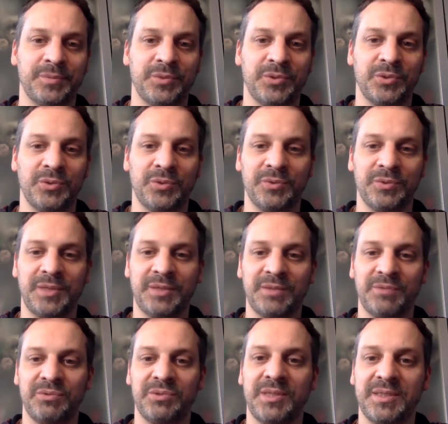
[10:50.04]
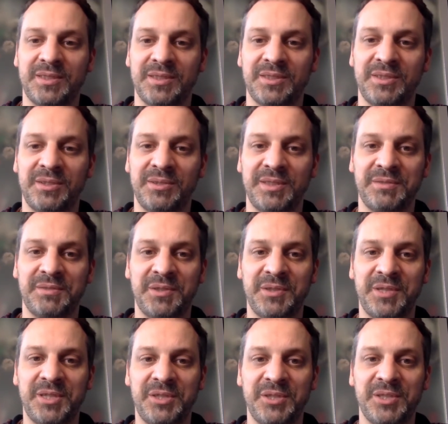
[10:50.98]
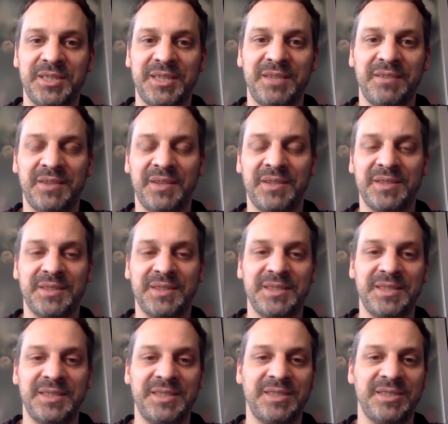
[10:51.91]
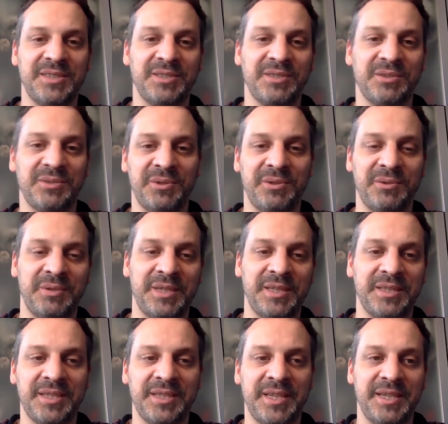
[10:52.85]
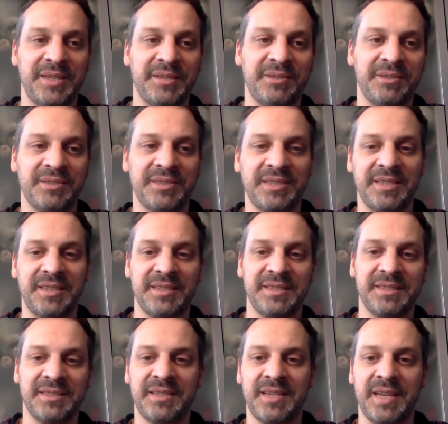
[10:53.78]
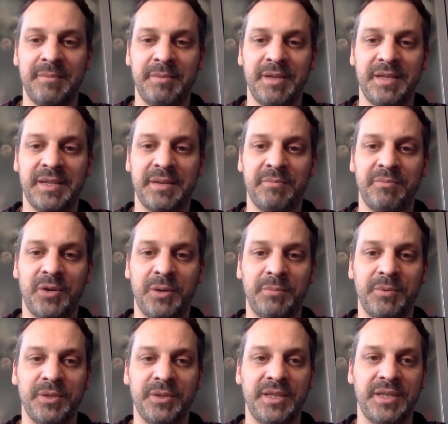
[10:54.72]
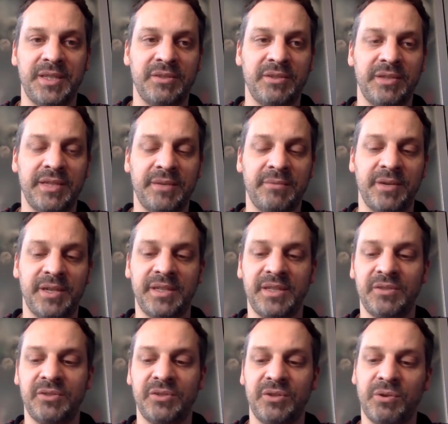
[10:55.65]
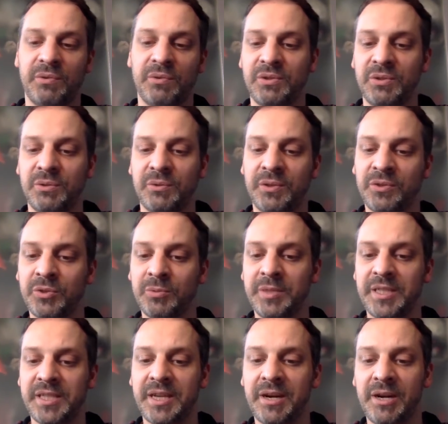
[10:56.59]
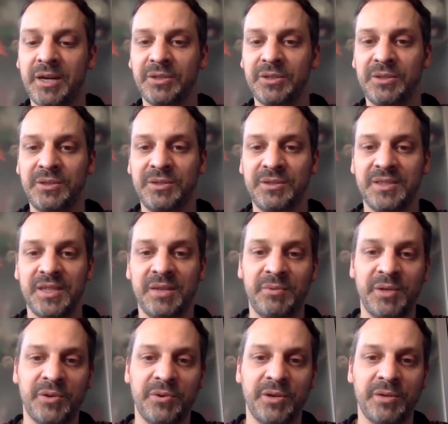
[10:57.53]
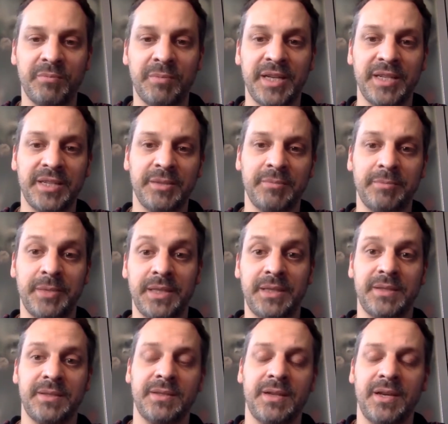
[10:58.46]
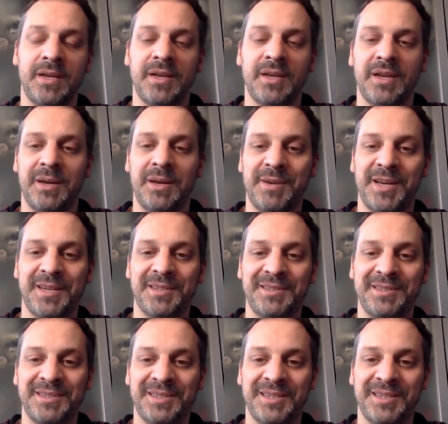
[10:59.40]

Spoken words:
So not necessarily very interesting things to see, just ordering the layers and naming them properly to get ready to go into Adobe Characters and record my little bit about